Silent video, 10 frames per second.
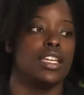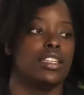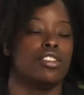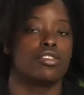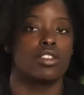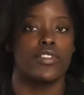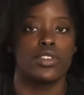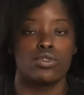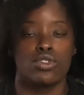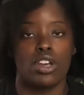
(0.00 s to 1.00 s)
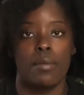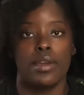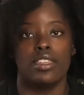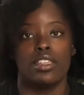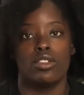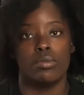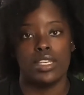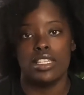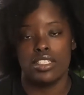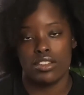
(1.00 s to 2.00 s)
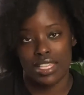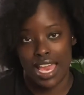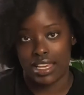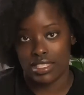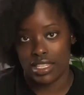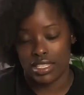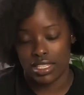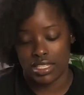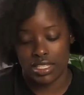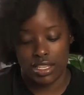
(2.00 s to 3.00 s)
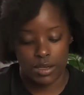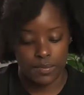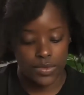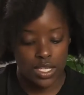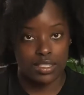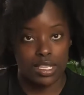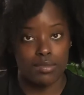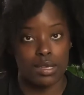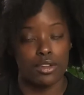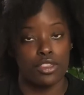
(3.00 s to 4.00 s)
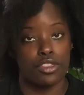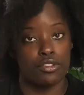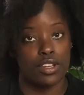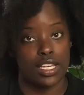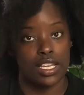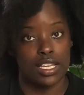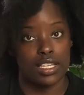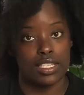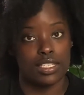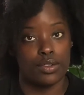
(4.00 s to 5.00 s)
Your cervix will drop, and then it'll be easier to access this thing. Tip number 3 is